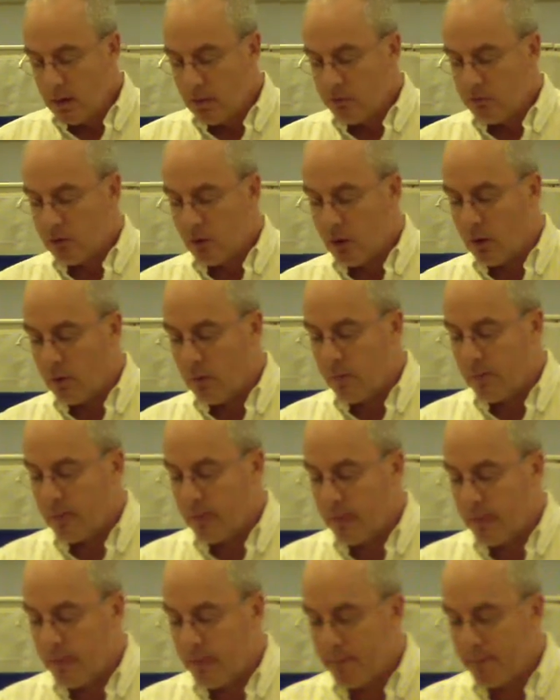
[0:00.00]

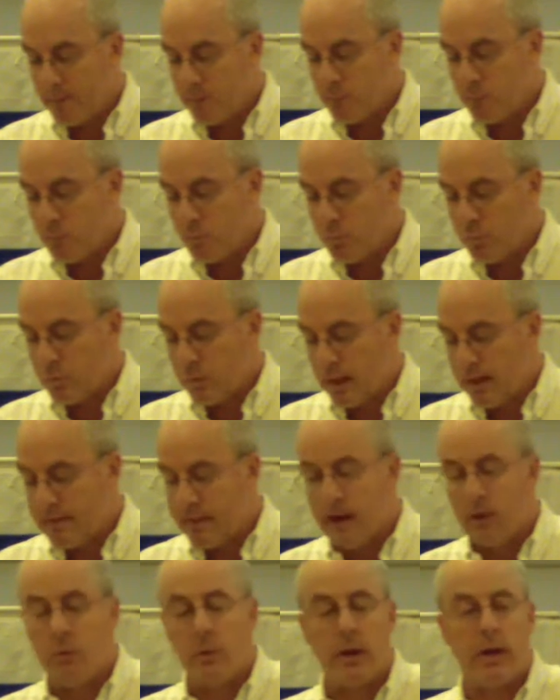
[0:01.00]
So I
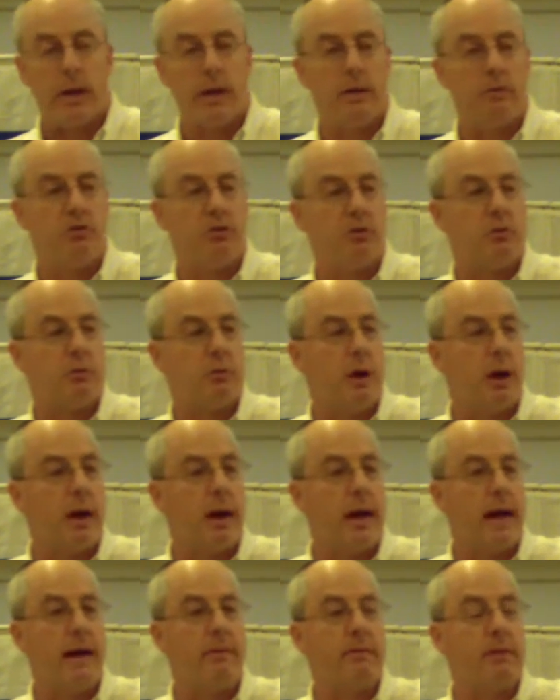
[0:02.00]
think we can just
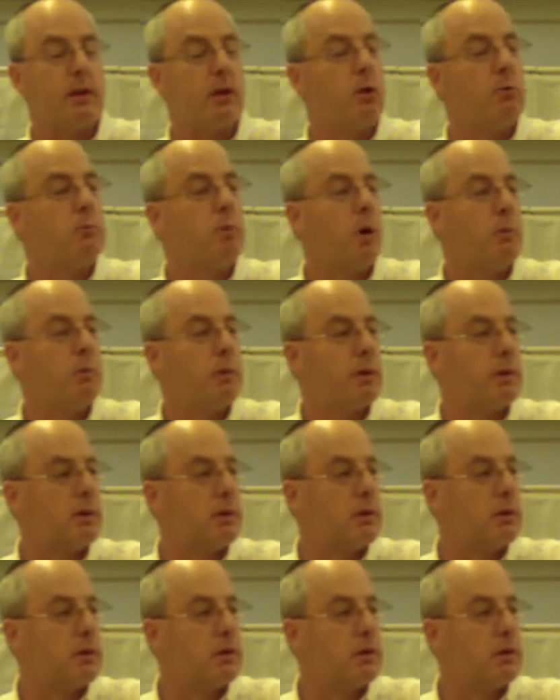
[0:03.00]
uh, have a little moment